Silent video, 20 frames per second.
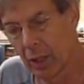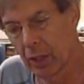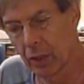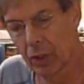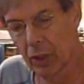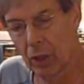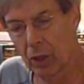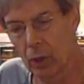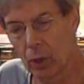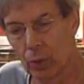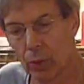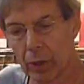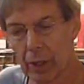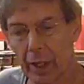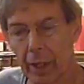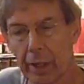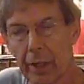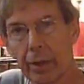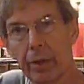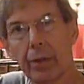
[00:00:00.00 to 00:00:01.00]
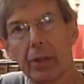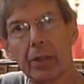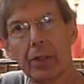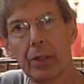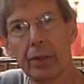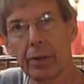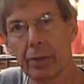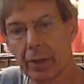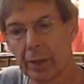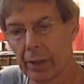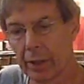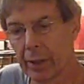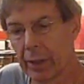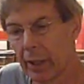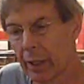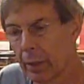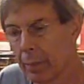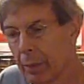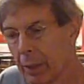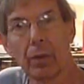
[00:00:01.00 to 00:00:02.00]
it's a hole cutter. It's
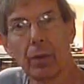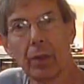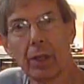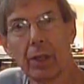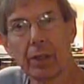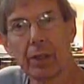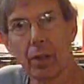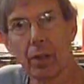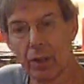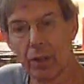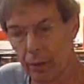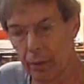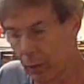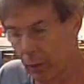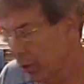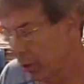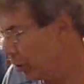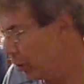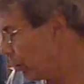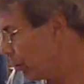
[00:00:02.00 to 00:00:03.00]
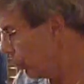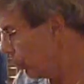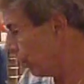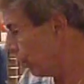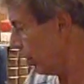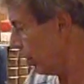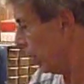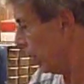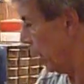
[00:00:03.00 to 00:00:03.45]
cut at the hardware store.